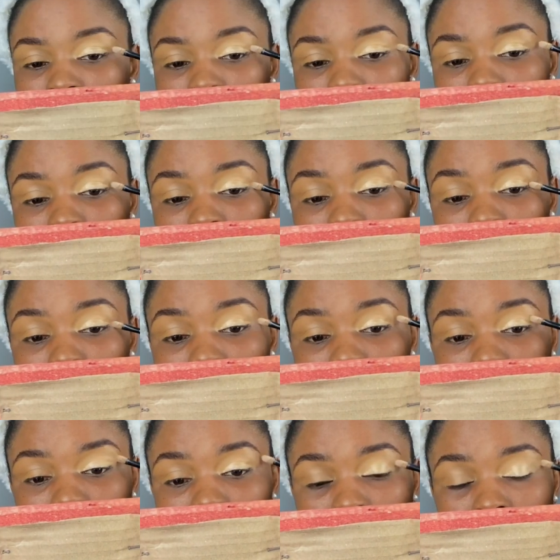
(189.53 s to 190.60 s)
Okay, so that
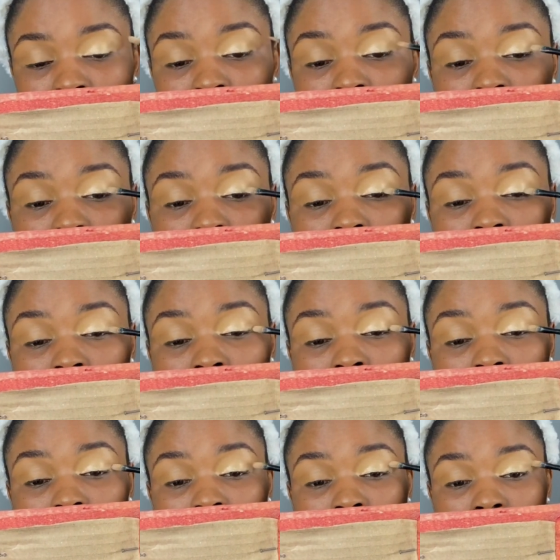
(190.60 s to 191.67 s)
is that. I'm just going to go
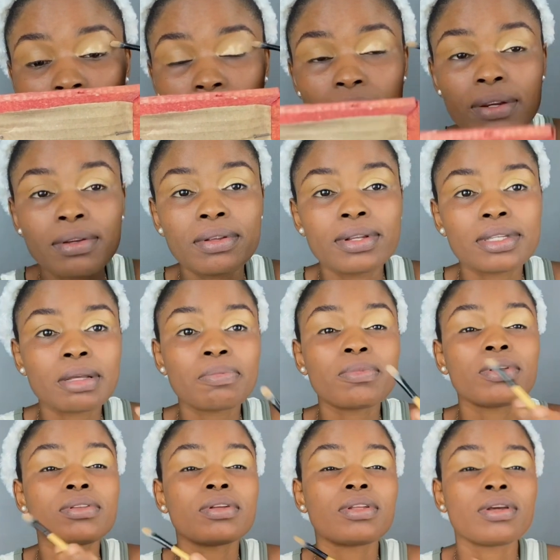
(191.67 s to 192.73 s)
ahead and then do the same
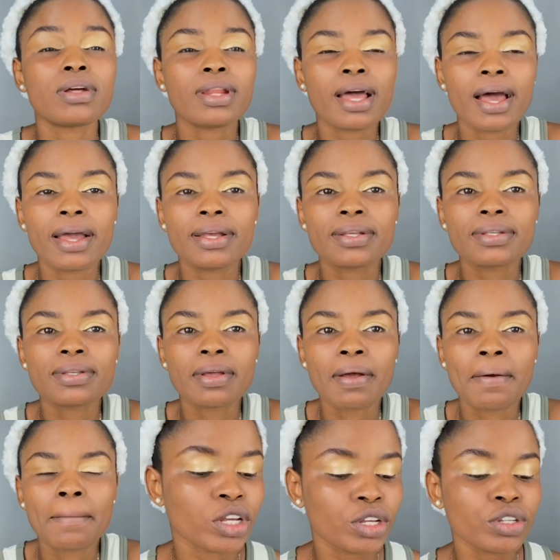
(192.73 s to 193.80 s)
thing to the other eyes.
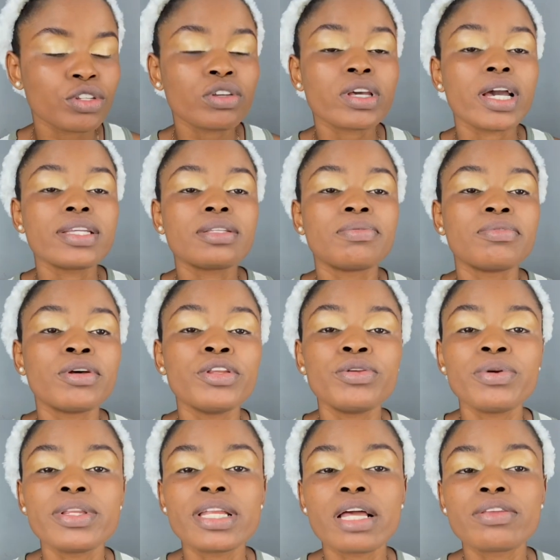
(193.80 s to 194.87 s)
So guys, I'm done
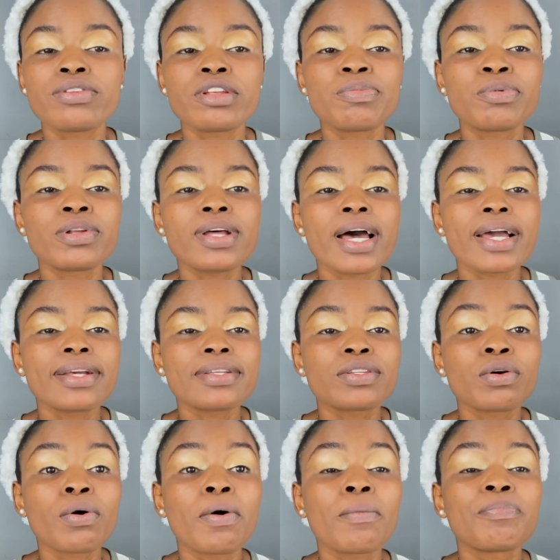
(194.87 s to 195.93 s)
doing that to the both eyes.
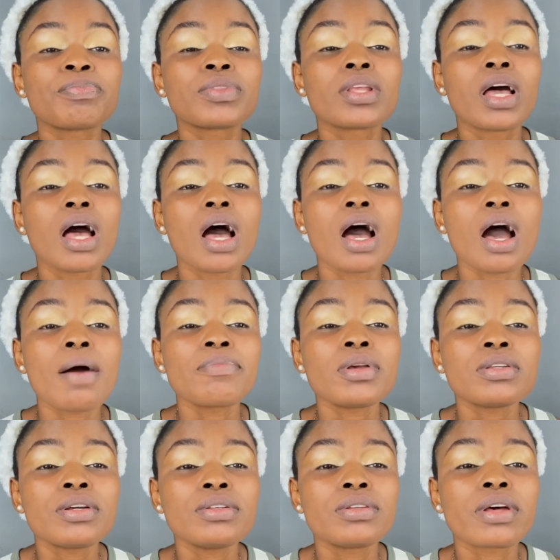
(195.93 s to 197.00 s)
So I'm
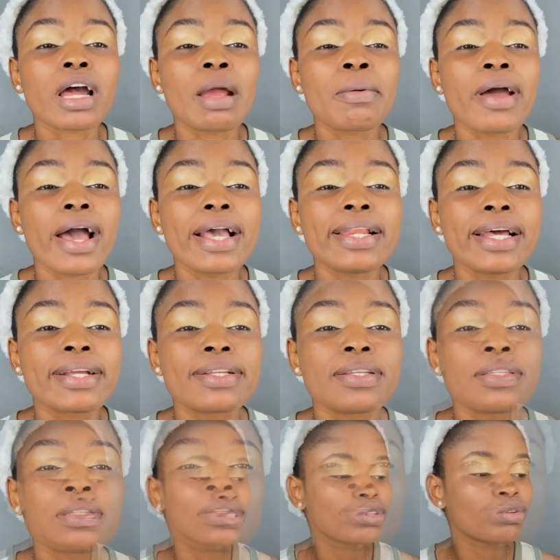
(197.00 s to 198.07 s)
just going to carry my eye like this.
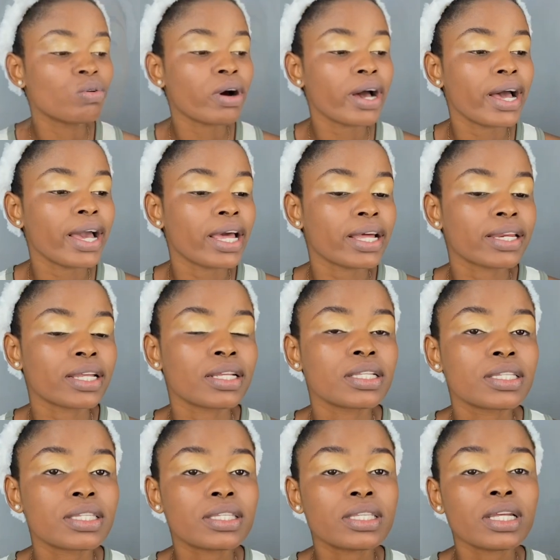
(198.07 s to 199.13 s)
I'm going to go ahead and
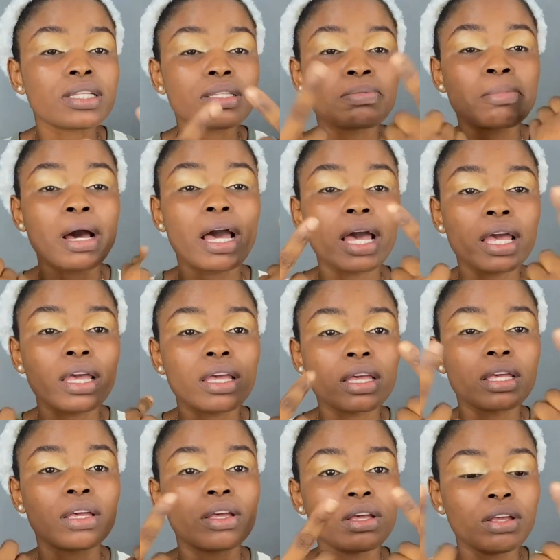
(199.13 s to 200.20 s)
set my,
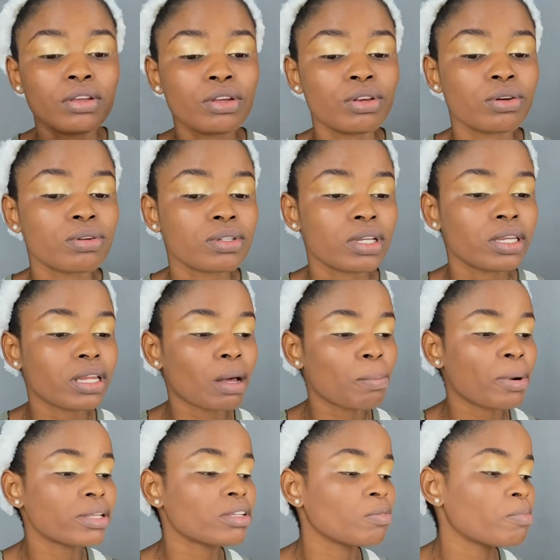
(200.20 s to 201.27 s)
set that
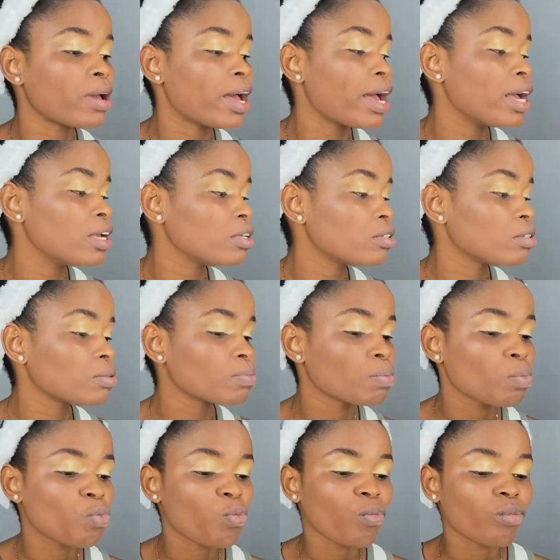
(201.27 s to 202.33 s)
part of my eyes.
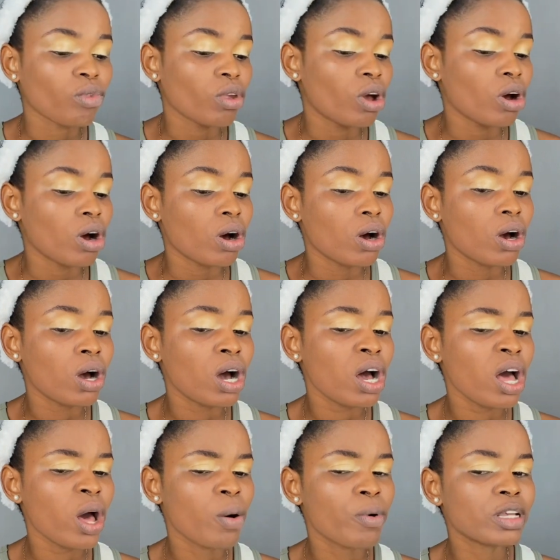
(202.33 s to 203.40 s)

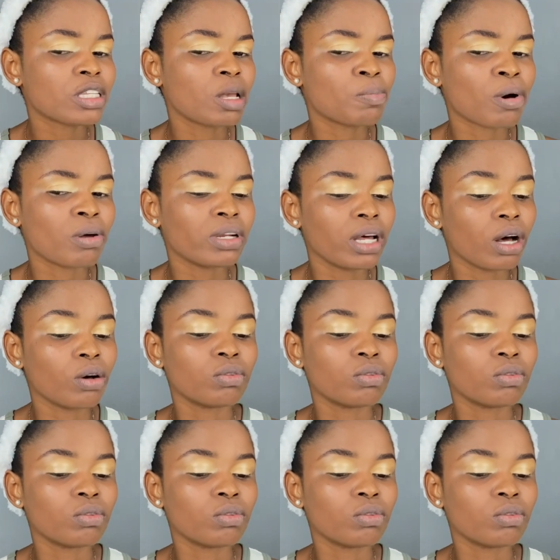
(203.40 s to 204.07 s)
Where's the powder?